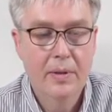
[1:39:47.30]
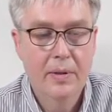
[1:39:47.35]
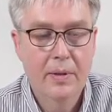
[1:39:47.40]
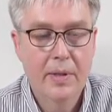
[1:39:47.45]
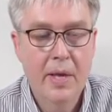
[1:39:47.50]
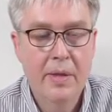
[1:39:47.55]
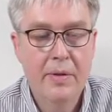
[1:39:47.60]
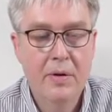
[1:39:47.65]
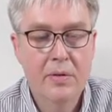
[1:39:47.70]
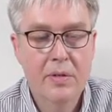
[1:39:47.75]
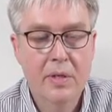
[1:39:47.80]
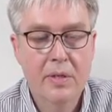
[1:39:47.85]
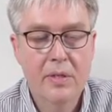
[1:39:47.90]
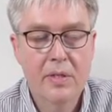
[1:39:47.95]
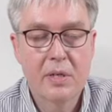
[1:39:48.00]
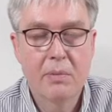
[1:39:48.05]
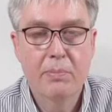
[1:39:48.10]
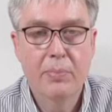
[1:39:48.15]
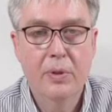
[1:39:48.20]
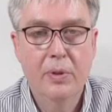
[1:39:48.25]
Then there's a
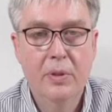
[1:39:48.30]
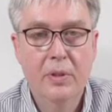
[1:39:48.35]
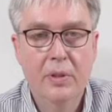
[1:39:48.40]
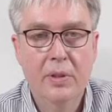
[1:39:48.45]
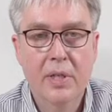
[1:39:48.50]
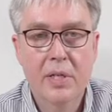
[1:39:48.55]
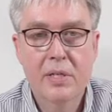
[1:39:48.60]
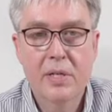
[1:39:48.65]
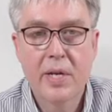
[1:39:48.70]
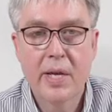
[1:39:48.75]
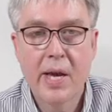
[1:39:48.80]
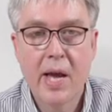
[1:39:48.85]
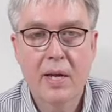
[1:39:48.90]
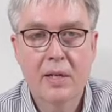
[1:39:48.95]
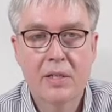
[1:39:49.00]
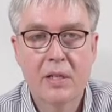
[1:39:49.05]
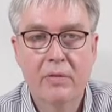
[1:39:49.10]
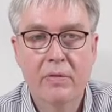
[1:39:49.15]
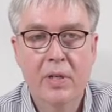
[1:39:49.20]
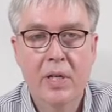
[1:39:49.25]
simple listening
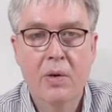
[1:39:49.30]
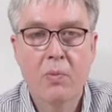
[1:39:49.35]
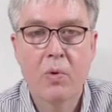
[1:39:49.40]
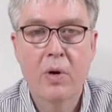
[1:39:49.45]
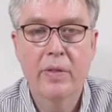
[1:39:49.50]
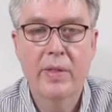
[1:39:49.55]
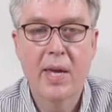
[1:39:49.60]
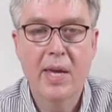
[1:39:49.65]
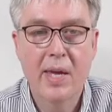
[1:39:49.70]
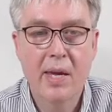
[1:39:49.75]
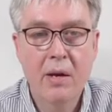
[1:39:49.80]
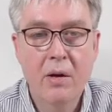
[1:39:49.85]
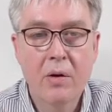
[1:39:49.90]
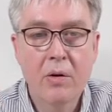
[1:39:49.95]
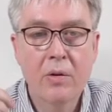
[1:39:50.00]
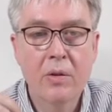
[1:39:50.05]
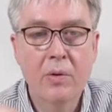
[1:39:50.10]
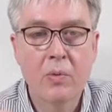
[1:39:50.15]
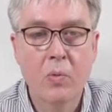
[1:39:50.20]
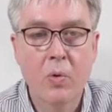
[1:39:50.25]
activity where they
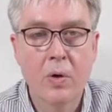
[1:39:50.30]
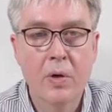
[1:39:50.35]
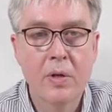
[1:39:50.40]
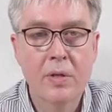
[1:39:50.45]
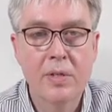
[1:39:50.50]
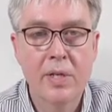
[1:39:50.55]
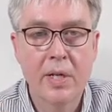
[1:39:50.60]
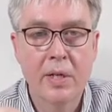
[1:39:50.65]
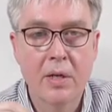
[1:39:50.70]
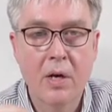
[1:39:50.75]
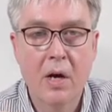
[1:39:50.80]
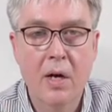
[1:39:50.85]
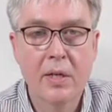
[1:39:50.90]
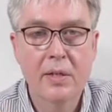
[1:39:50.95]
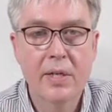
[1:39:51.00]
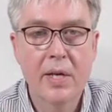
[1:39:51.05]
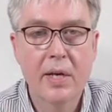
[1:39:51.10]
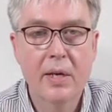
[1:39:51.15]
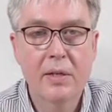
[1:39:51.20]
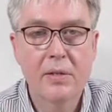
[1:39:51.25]
hear the words in
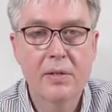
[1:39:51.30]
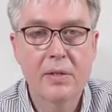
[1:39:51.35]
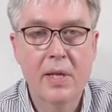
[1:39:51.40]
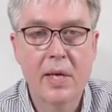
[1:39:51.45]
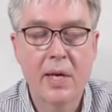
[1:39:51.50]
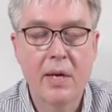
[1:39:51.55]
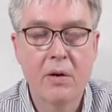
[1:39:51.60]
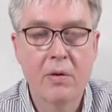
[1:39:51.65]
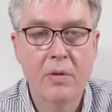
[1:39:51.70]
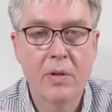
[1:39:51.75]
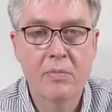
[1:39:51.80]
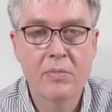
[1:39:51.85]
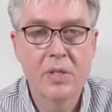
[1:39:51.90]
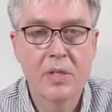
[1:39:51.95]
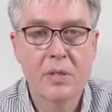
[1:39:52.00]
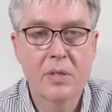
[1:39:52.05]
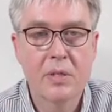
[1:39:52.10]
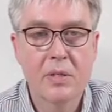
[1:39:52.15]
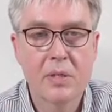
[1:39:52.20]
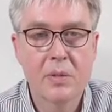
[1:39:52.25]
context, they hear them
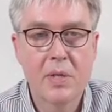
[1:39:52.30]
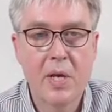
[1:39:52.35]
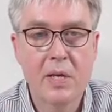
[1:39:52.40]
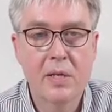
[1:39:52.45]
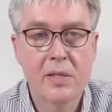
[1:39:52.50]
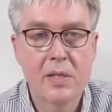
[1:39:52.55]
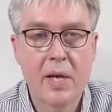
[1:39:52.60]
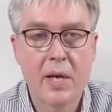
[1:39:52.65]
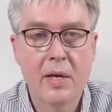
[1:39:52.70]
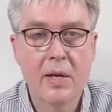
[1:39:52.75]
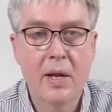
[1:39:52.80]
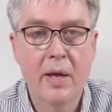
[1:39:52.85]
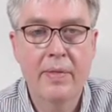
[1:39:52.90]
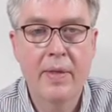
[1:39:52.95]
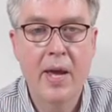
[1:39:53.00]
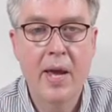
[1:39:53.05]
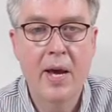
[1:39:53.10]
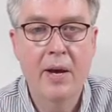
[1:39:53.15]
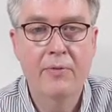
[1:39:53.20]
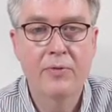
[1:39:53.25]
said, and
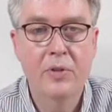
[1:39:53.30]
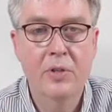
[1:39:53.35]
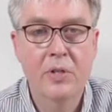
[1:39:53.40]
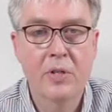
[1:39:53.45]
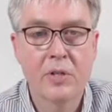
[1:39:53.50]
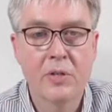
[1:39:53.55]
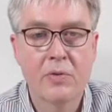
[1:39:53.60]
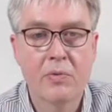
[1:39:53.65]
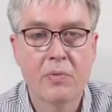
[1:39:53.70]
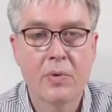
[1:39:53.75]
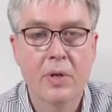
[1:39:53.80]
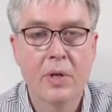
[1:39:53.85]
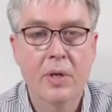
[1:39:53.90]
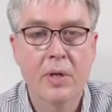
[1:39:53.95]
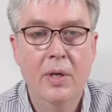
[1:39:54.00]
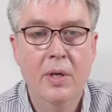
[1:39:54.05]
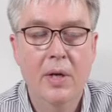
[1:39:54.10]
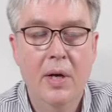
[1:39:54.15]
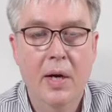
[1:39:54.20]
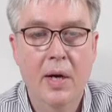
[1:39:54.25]
they have to just
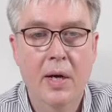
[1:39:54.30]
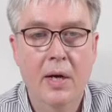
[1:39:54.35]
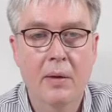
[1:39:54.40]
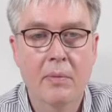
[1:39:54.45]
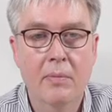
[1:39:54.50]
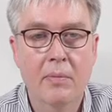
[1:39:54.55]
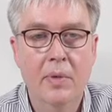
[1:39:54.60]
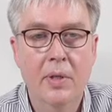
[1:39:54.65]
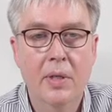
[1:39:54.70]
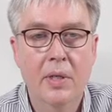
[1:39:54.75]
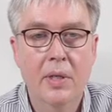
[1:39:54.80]
um,